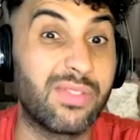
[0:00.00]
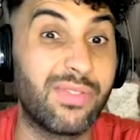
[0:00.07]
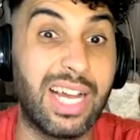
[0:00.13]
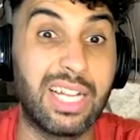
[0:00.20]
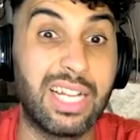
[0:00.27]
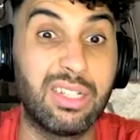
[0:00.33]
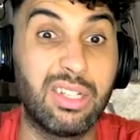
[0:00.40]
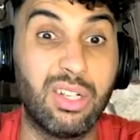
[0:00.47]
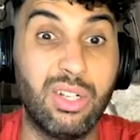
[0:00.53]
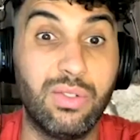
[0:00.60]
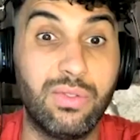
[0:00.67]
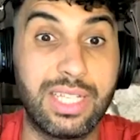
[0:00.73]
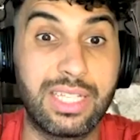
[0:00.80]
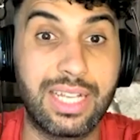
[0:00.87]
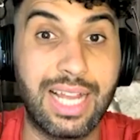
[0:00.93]
biggest
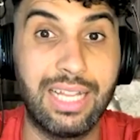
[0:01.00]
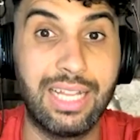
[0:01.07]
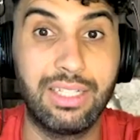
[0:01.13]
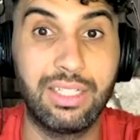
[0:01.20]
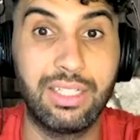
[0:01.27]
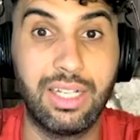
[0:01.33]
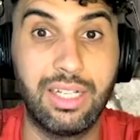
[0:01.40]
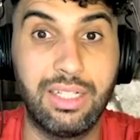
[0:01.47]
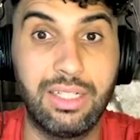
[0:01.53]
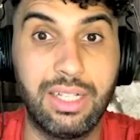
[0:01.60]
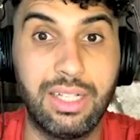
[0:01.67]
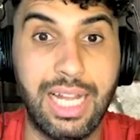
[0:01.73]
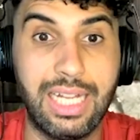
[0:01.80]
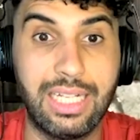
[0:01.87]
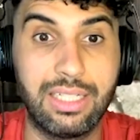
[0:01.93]
fan of this calendar,
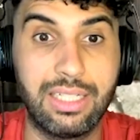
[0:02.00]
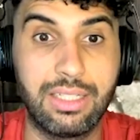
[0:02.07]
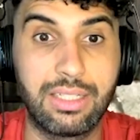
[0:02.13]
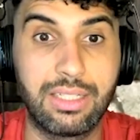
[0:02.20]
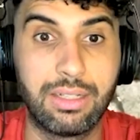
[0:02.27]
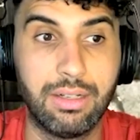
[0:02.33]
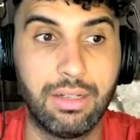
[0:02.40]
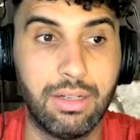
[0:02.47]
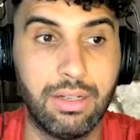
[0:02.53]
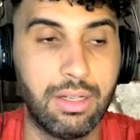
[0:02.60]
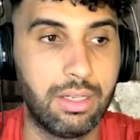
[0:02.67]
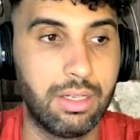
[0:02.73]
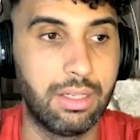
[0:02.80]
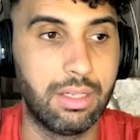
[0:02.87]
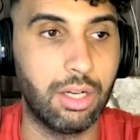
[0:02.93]
and
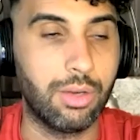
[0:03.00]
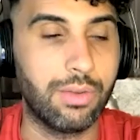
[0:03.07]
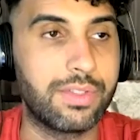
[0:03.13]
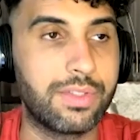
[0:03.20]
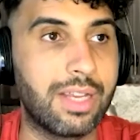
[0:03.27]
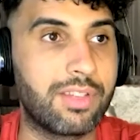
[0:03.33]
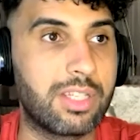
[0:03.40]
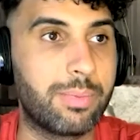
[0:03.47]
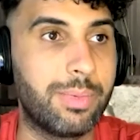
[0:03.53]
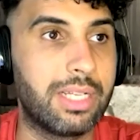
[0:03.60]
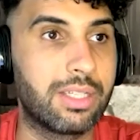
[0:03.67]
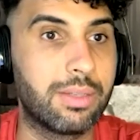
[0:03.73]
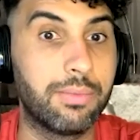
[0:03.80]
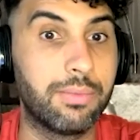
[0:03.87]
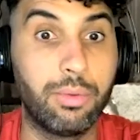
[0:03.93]
after speaking
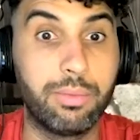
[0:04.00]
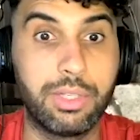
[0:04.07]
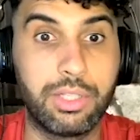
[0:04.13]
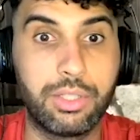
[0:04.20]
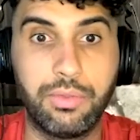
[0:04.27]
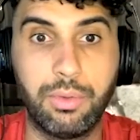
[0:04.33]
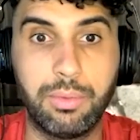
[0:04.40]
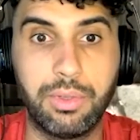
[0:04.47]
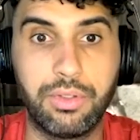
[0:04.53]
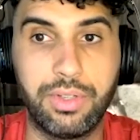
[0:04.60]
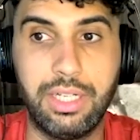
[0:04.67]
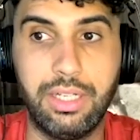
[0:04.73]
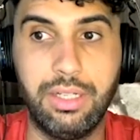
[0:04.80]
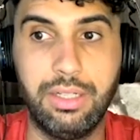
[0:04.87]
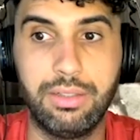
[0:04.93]
to some Formula 2 and Formula
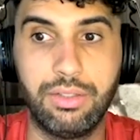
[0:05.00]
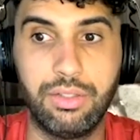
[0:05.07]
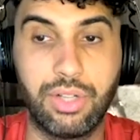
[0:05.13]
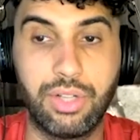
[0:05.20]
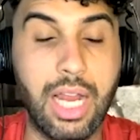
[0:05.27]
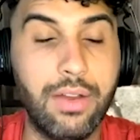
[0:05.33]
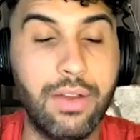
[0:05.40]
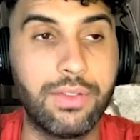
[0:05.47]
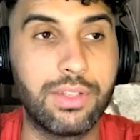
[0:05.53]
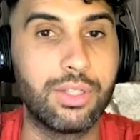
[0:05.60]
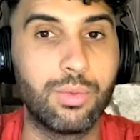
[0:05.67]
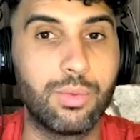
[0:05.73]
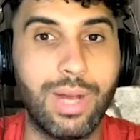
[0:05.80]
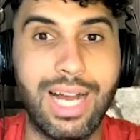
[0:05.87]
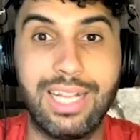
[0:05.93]
3 drivers
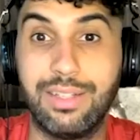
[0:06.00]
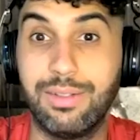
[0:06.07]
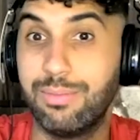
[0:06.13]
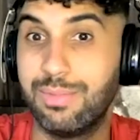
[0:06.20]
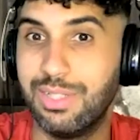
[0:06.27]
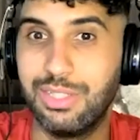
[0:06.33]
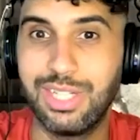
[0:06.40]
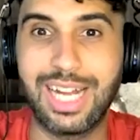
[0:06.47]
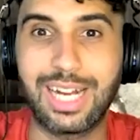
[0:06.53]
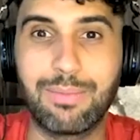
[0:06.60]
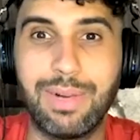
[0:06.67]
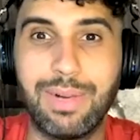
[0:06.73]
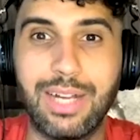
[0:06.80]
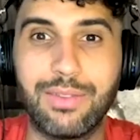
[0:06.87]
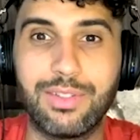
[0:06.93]
as well, and Jack
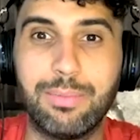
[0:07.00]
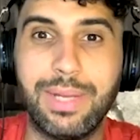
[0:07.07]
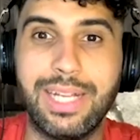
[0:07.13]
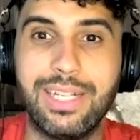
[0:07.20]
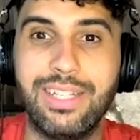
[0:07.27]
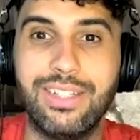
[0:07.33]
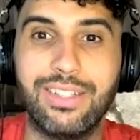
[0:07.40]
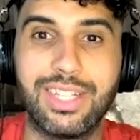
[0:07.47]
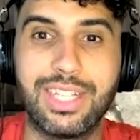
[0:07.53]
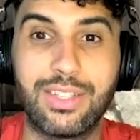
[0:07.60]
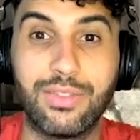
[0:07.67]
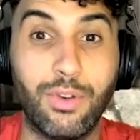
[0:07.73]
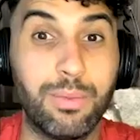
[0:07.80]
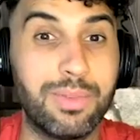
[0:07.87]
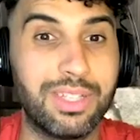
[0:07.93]
might have an opinion on this, the
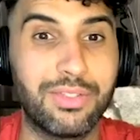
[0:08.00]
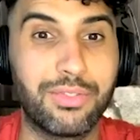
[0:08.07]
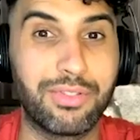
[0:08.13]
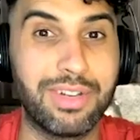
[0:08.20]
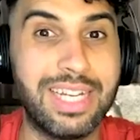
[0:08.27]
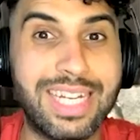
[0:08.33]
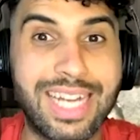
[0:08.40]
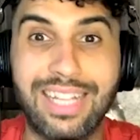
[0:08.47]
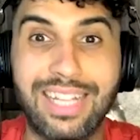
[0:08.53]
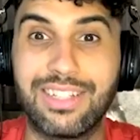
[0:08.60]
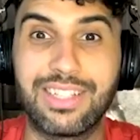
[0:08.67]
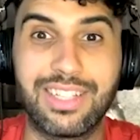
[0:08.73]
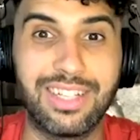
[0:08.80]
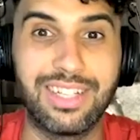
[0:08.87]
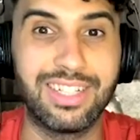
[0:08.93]
Formula 3
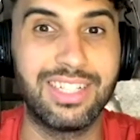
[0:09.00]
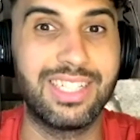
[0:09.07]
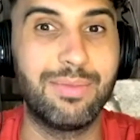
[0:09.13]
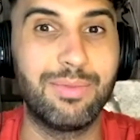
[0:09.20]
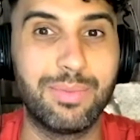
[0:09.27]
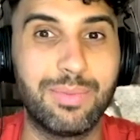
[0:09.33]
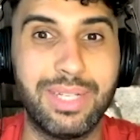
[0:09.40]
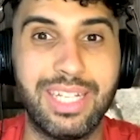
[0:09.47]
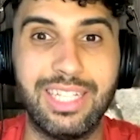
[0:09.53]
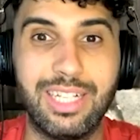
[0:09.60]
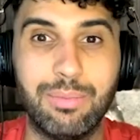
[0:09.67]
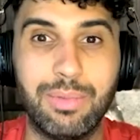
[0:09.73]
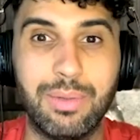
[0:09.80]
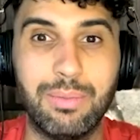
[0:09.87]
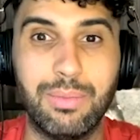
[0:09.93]
calendar certainly seemed to be a
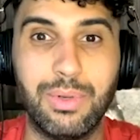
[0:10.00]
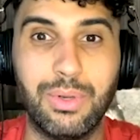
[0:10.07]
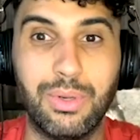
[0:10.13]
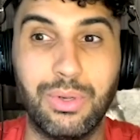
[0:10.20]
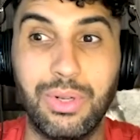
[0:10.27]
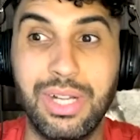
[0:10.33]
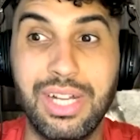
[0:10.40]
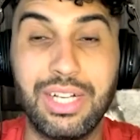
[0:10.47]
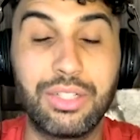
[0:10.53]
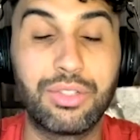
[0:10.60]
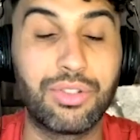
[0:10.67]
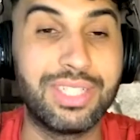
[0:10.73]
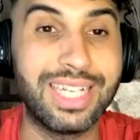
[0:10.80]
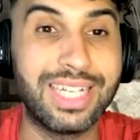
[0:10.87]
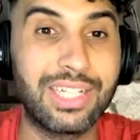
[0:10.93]
little bit more
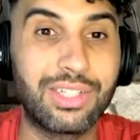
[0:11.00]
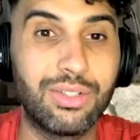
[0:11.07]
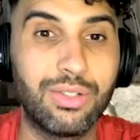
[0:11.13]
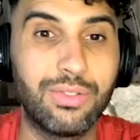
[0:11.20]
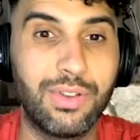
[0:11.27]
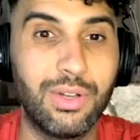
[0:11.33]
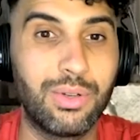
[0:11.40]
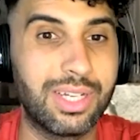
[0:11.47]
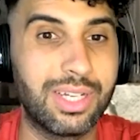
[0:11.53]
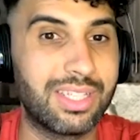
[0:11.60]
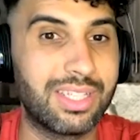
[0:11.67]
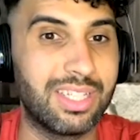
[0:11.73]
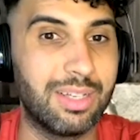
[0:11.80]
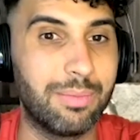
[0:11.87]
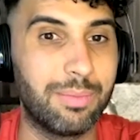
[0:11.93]
traditional
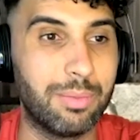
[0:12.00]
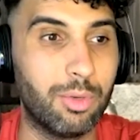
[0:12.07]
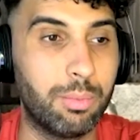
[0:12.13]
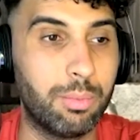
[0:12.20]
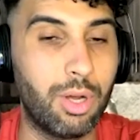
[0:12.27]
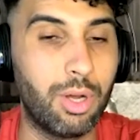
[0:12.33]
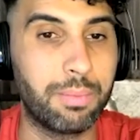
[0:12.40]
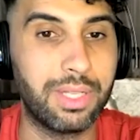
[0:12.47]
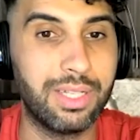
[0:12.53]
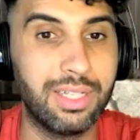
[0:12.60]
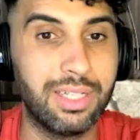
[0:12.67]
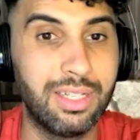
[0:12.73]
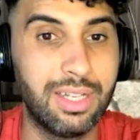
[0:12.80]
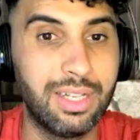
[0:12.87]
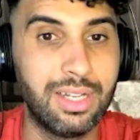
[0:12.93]
focused and a bit more popular.